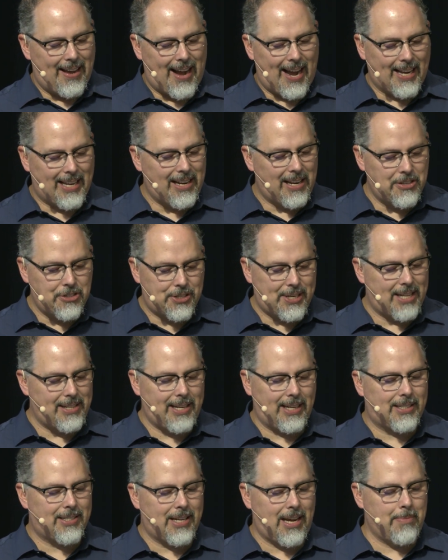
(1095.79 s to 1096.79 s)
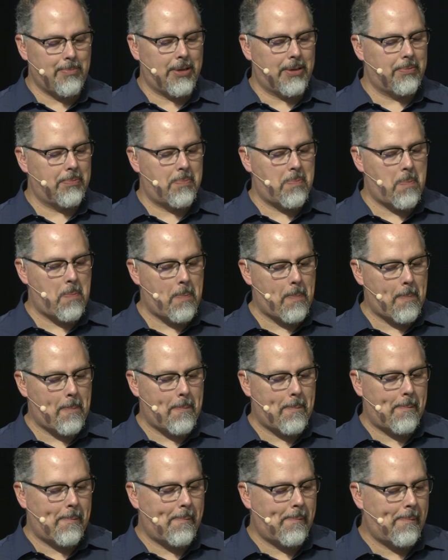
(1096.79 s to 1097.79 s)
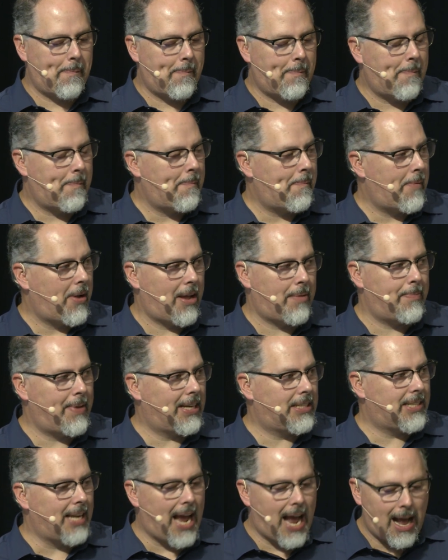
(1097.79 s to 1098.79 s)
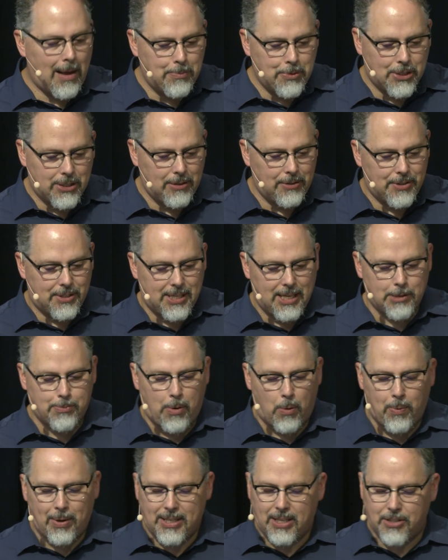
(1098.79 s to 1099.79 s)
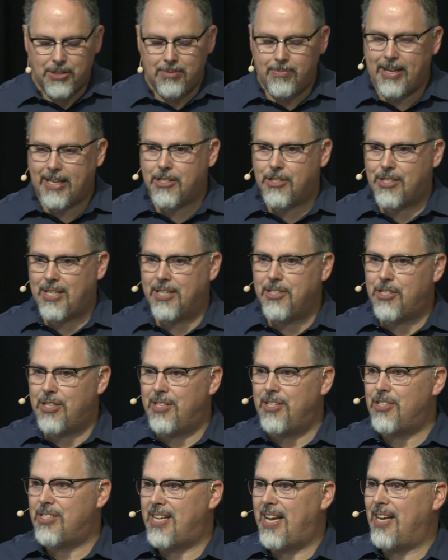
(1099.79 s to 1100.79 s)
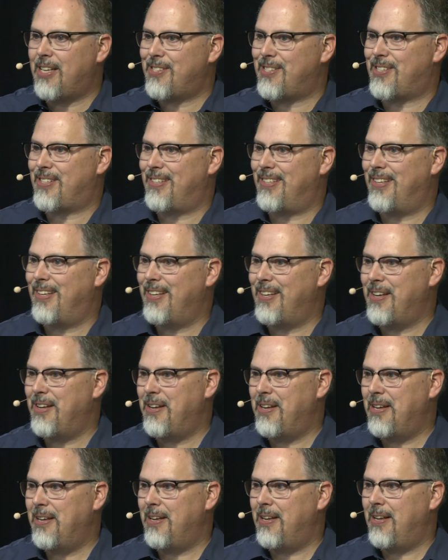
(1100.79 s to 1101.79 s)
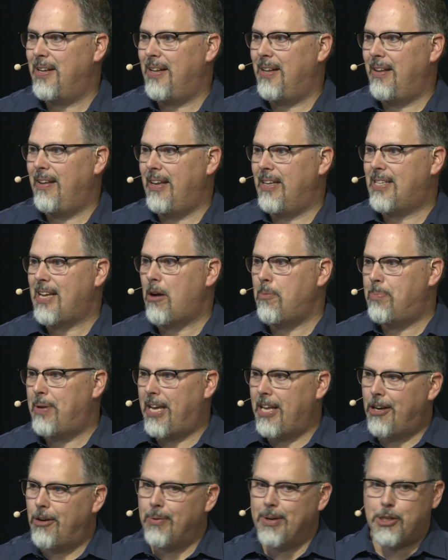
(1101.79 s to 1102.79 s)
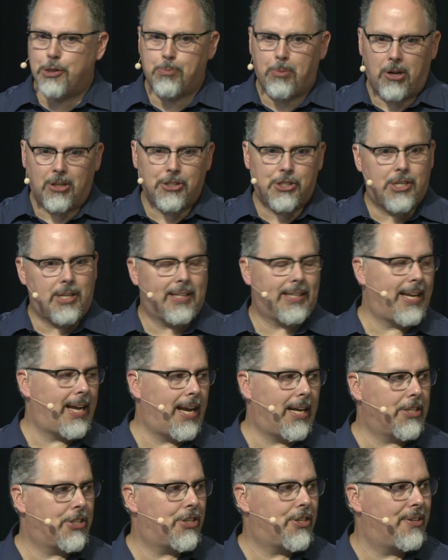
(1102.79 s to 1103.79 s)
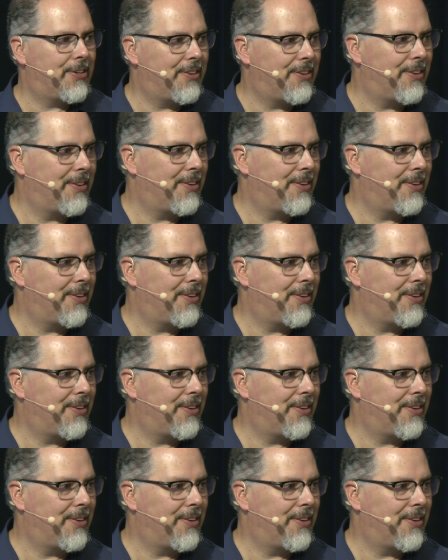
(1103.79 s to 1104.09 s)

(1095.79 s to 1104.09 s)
I can understand the excitement. It makes absolute sense. But what doesn't make sense in this text is how Peter responds to the catch.